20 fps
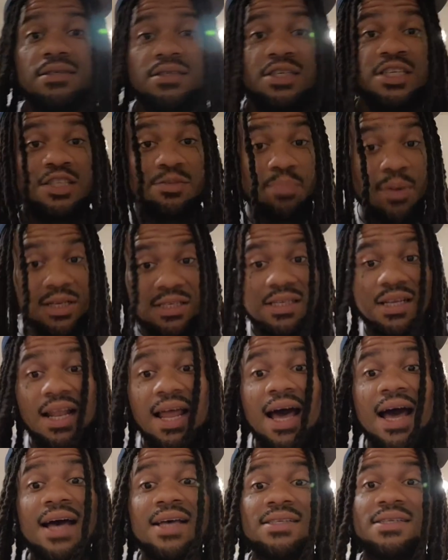She
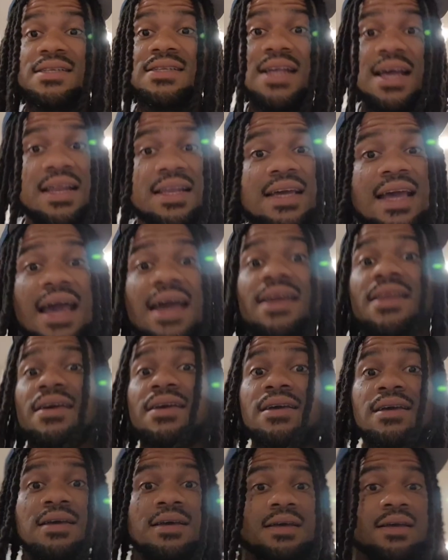specialized in dedicated.
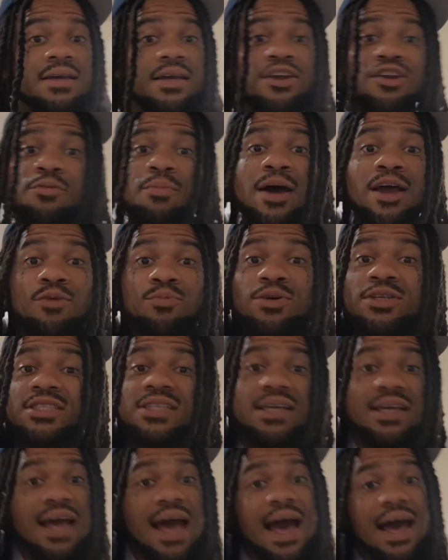It don't matter what
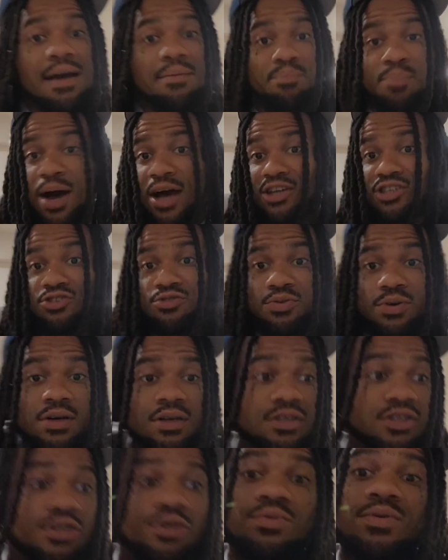you got, box
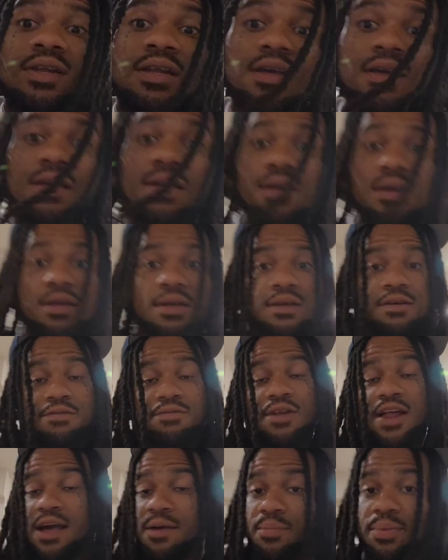truck, dually,
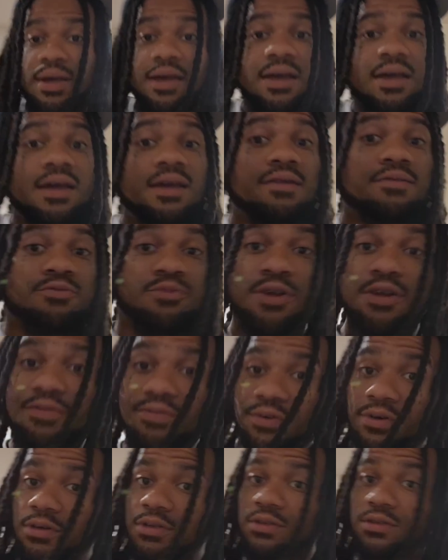flatbed,
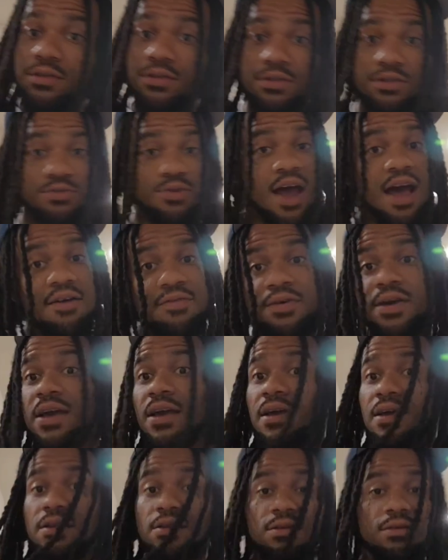reefer,
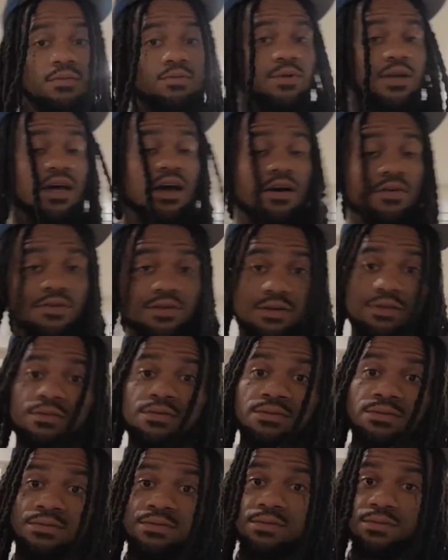drive-in, whatever.
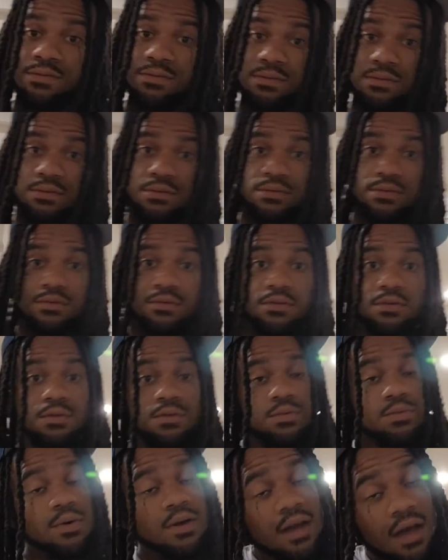
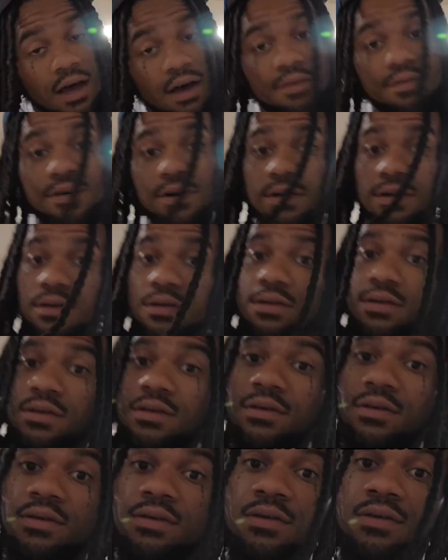Whatever.
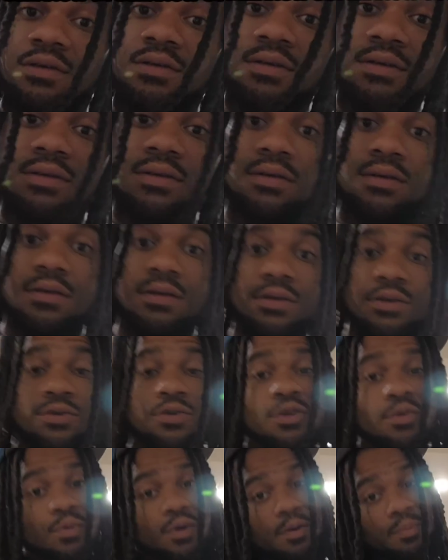You
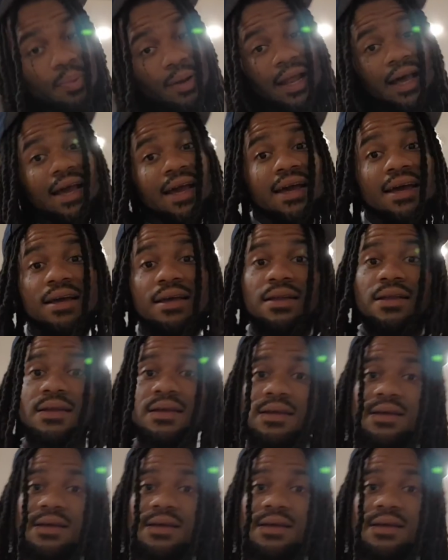the one playing.